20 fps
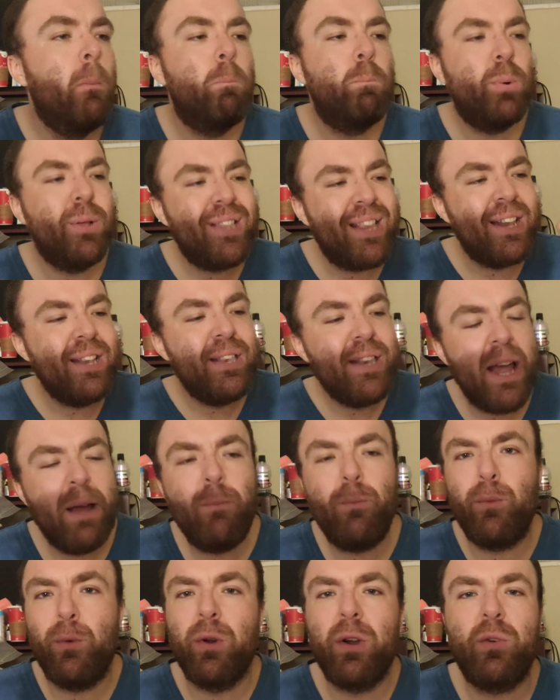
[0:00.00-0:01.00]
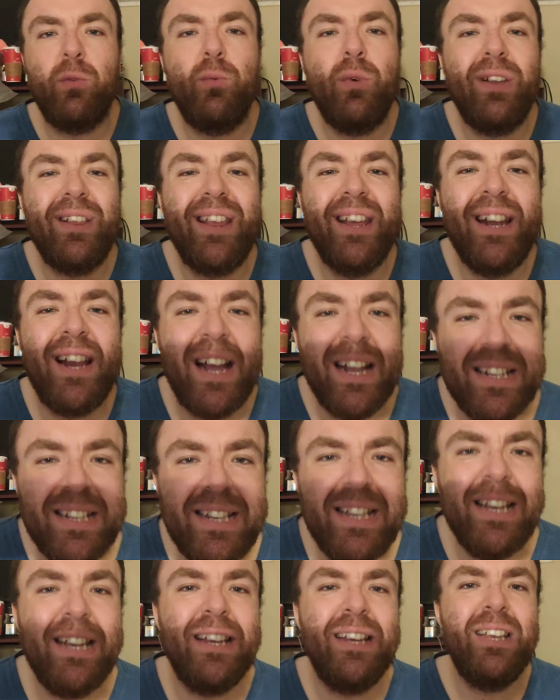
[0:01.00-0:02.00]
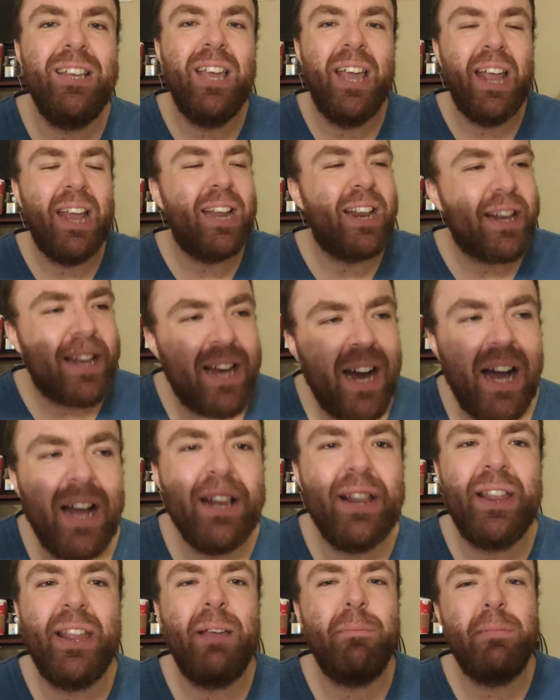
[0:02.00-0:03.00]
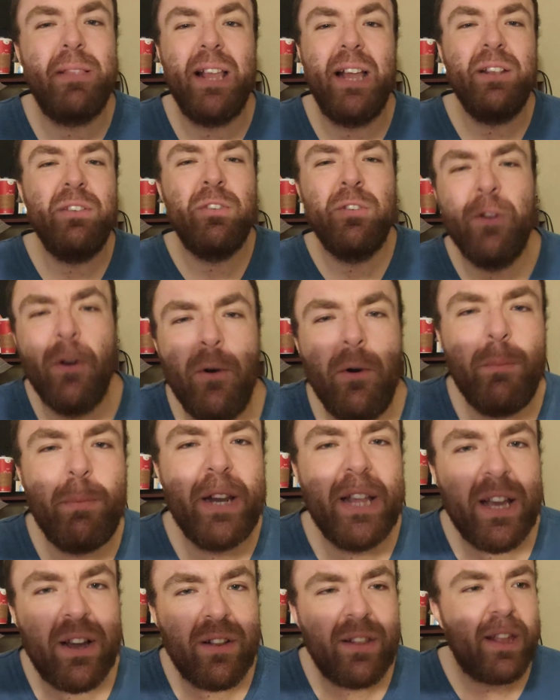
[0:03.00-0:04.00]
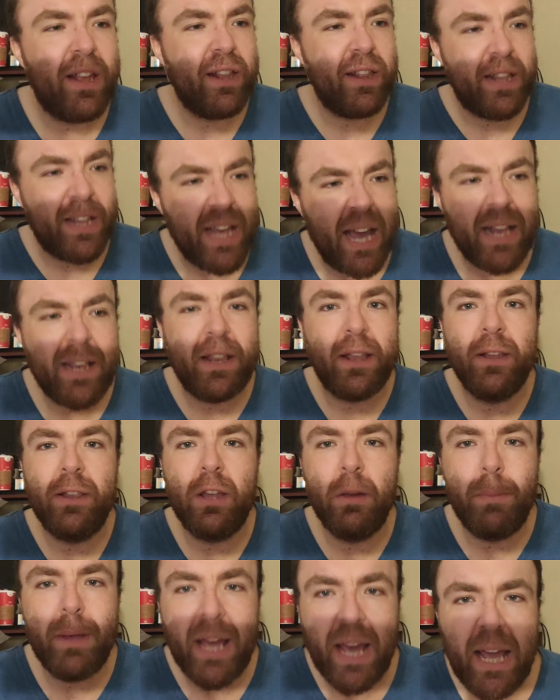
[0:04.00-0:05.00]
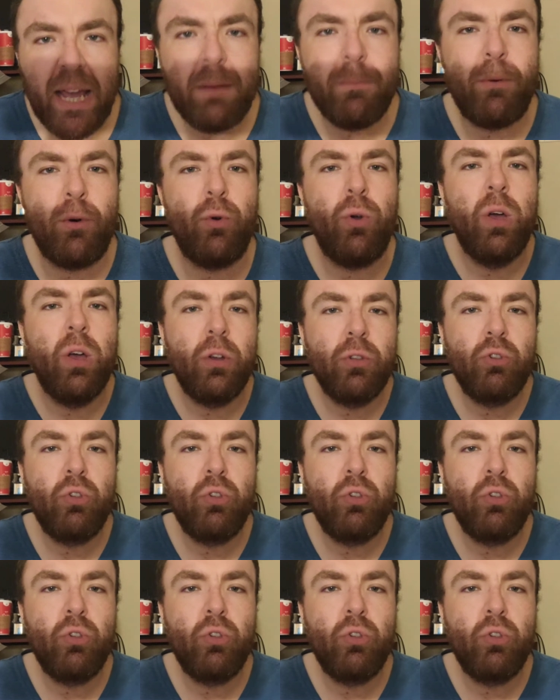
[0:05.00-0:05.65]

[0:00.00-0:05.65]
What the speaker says: But the network was an idea and a concept that nobody else has yet to be able